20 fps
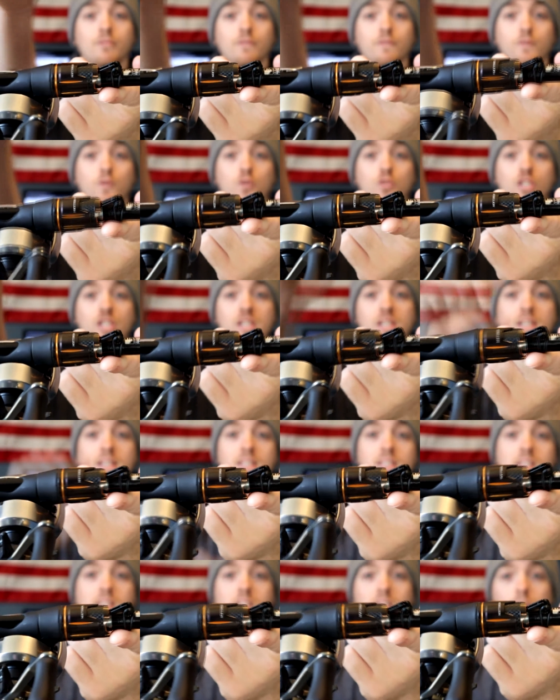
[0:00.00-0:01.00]
the Fuji
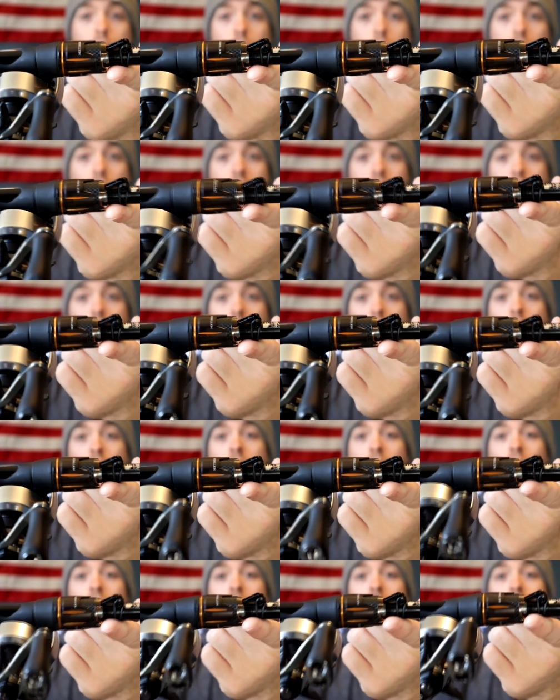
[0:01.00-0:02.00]
Easy Keeper on here.
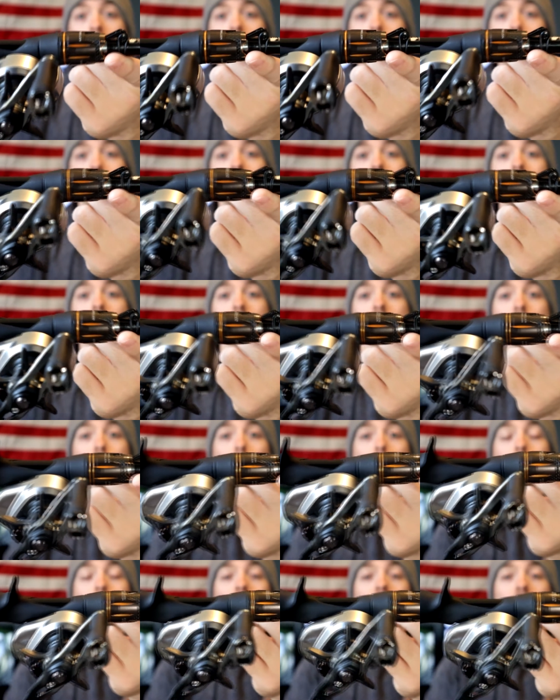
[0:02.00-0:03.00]
That's because the
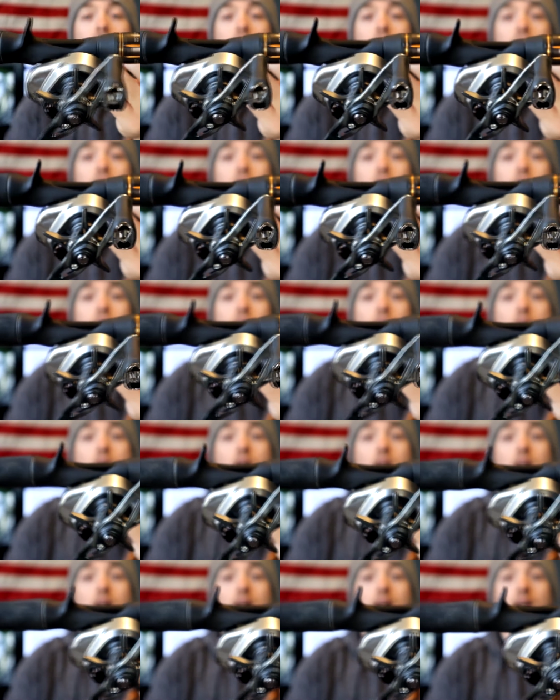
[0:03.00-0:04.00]
Rebellion does
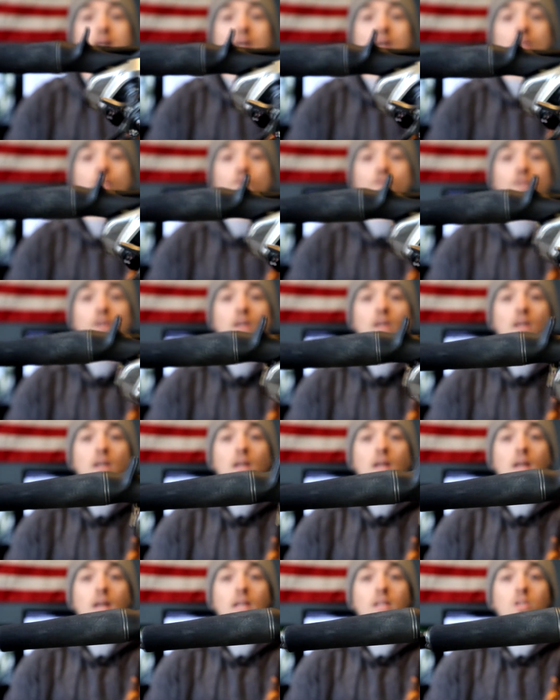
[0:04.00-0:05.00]
not have
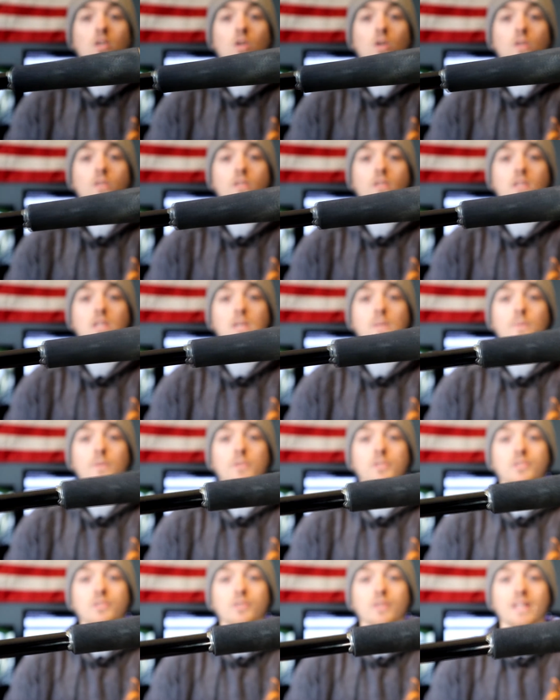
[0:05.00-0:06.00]
a hook
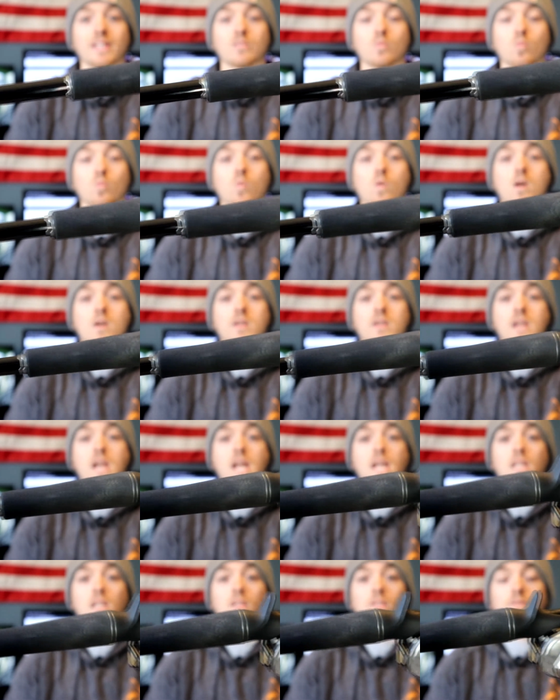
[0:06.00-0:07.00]
keeper. So that's one
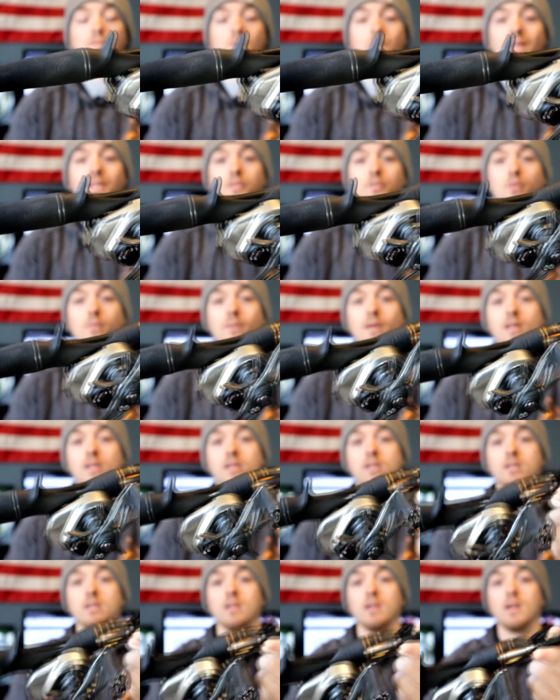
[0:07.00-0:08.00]
negative about the
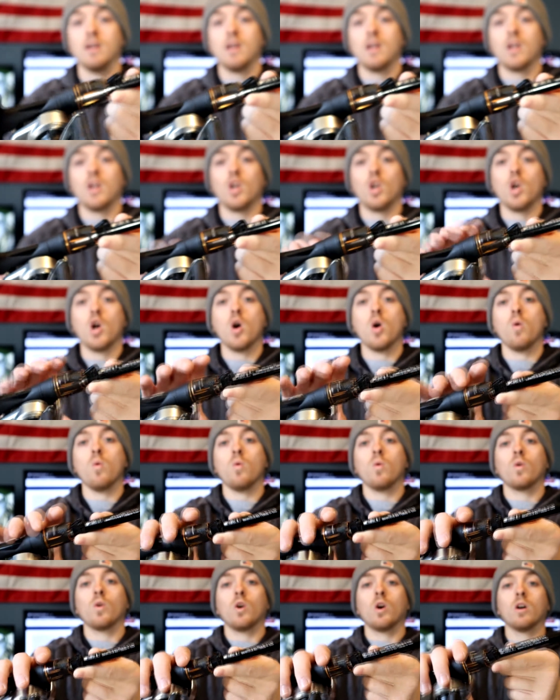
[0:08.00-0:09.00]
Rebellion.
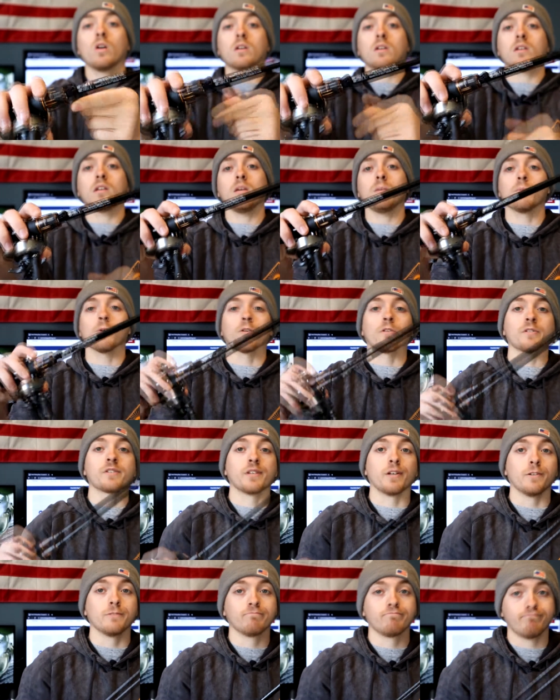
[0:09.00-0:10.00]
No hook keeper.
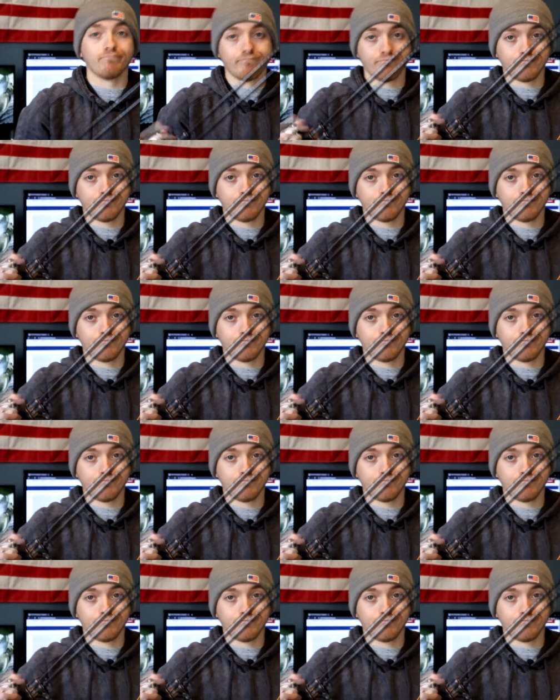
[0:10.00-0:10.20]
So